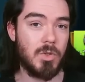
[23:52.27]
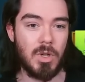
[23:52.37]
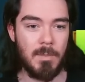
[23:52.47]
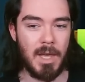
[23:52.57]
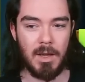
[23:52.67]

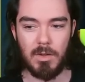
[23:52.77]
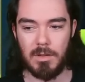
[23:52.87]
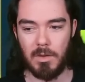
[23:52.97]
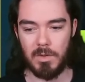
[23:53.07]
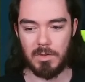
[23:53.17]
trim that
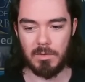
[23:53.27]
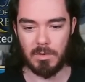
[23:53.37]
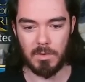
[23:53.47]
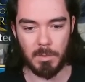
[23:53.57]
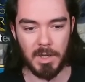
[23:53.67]
those,
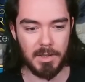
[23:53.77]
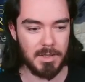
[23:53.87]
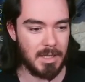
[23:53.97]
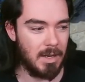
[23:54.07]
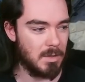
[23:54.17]
those
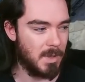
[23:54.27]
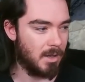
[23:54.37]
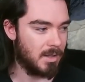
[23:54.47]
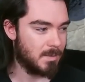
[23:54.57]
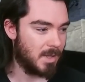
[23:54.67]
markers down, to be
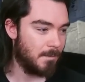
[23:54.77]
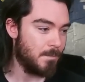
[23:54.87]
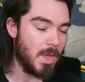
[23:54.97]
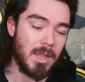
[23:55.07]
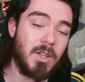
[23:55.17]
honest. But
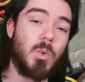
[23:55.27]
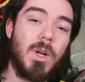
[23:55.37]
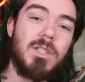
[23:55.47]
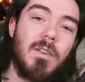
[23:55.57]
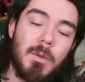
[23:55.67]
thanks for
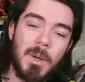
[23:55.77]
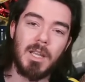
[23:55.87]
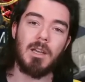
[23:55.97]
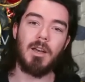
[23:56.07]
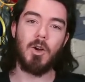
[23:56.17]
watching,
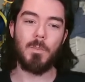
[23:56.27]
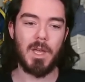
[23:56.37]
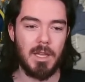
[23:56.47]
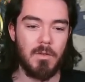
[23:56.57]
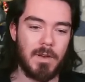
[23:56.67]
everybody. I hope
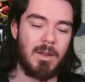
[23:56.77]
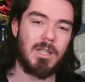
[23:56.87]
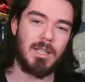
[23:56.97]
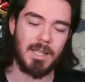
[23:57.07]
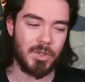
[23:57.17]
that you found
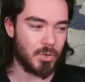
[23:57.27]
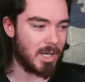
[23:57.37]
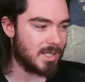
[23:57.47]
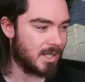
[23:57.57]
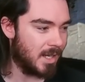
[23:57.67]
it
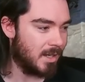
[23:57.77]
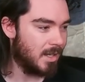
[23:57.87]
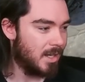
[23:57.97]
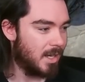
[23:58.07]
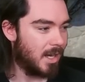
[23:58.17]
interesting.
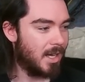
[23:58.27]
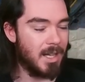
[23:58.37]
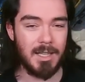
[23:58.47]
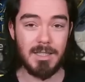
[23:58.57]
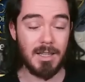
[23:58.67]

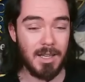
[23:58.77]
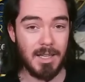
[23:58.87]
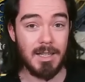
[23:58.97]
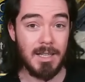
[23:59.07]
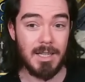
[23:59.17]
And,
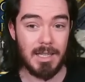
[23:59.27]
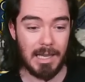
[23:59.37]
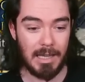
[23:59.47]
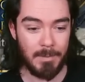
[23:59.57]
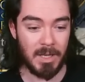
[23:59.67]
uh,
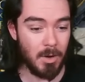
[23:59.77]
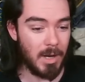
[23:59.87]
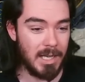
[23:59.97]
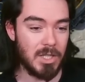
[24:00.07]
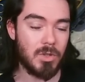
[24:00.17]
yeah, let me know
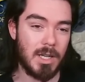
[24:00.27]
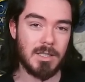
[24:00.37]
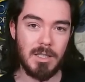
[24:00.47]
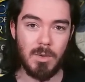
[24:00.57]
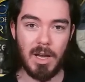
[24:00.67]
any strats
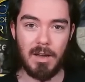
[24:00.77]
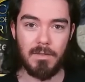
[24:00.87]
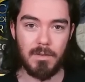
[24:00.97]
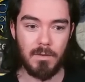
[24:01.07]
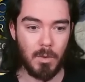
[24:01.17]
that you
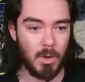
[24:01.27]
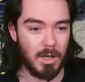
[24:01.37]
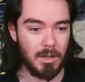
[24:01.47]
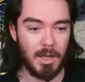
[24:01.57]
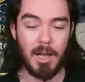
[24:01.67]
have
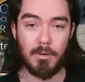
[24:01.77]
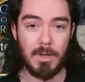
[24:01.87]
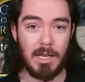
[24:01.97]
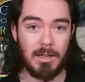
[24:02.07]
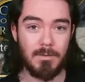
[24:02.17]
for Live
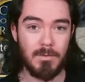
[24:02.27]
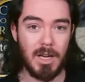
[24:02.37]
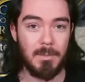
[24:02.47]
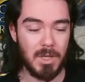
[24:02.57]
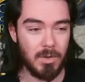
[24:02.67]
Arena.
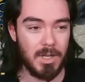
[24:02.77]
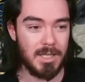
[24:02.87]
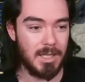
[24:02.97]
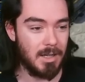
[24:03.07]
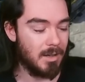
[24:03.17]
I'm curious
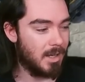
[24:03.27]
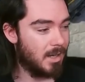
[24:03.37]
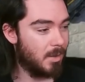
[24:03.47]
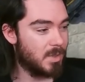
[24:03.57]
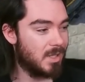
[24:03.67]
to hear, and
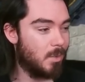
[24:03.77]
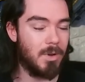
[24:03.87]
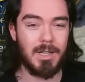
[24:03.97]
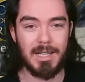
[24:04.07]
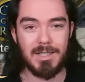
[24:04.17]
I'll see you
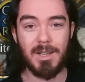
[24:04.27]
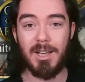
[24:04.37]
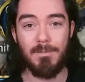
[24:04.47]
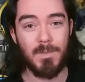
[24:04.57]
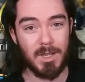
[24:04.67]
all next
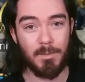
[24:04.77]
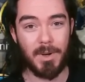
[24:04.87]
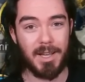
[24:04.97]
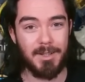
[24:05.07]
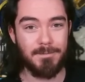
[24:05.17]
time.
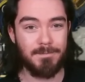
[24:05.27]
Goodbye.